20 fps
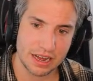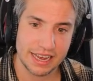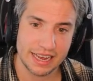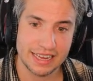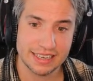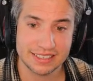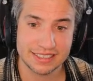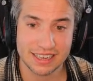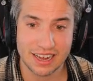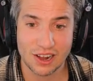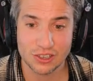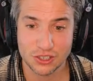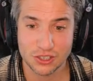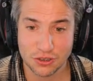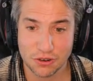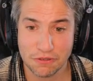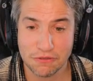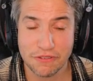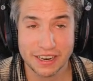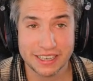it's
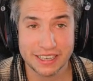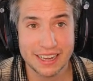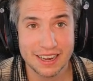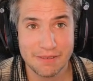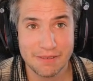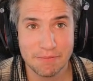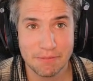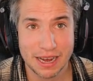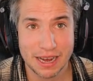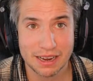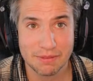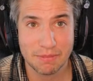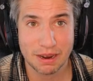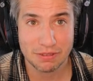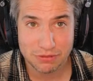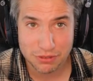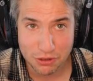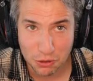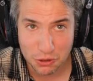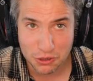also affecting my
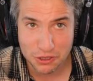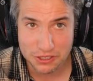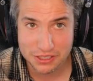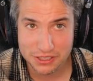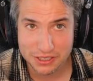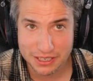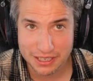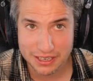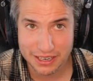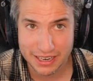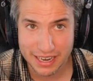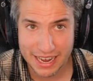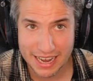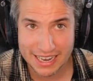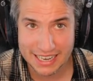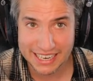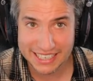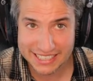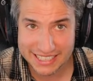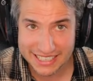floors.
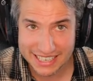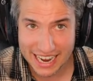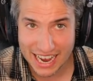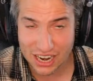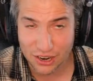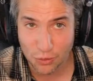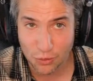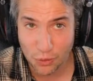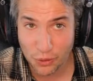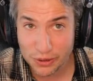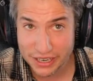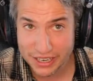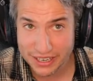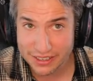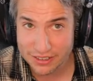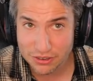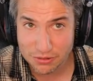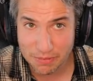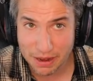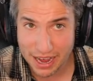And let's say I don't want
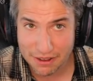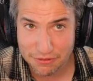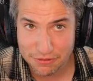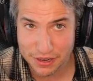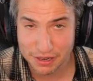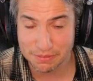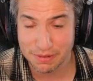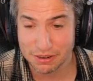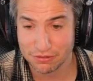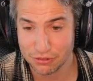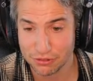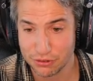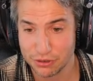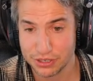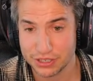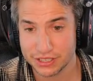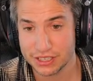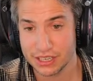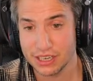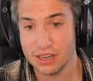it to affect my
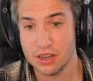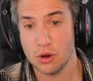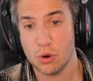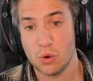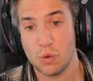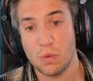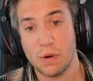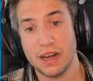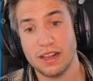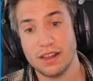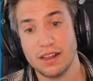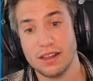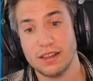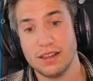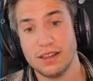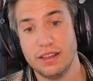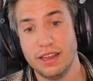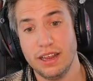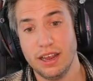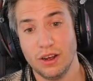floors.
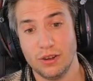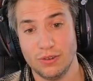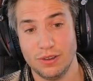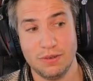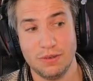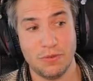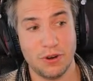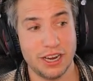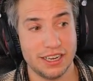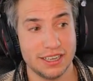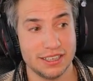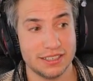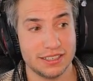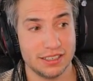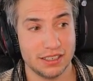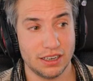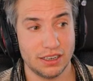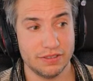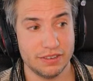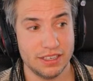Well, the only way you can
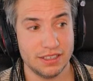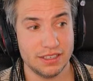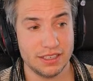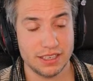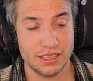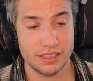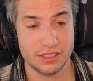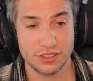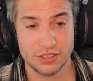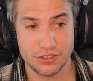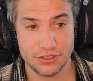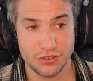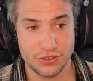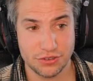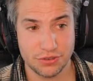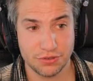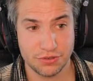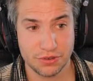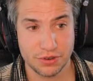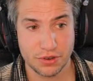solve it is
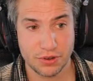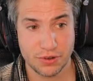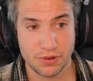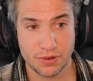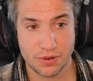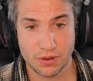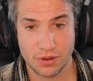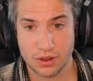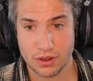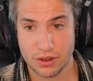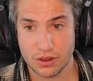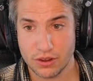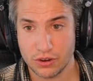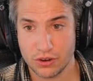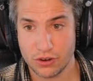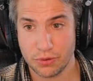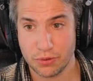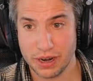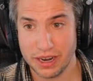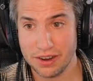to
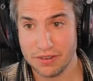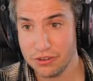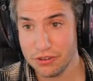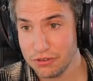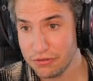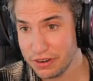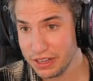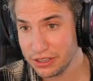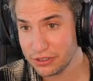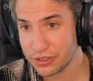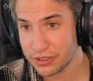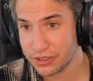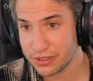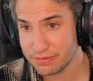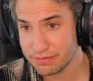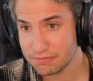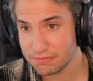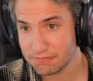create a view filter.